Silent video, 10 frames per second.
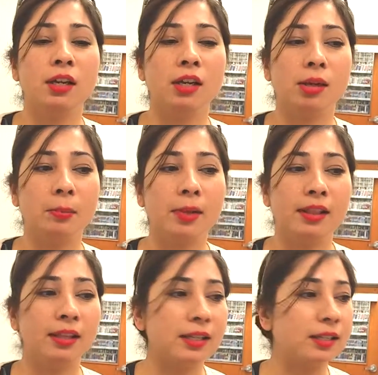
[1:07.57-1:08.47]
I
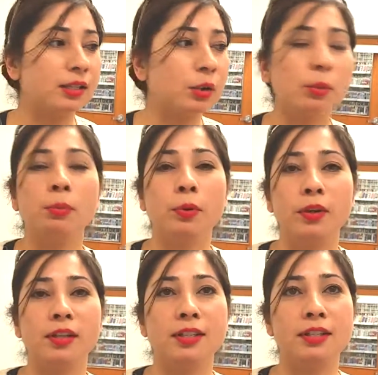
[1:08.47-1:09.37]
think that's so
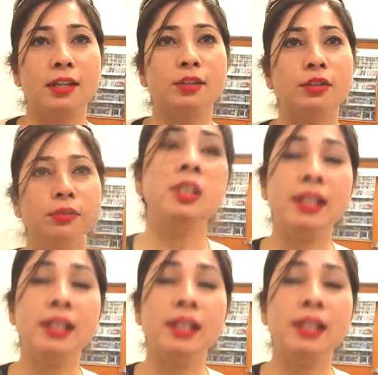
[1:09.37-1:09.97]
important at this age.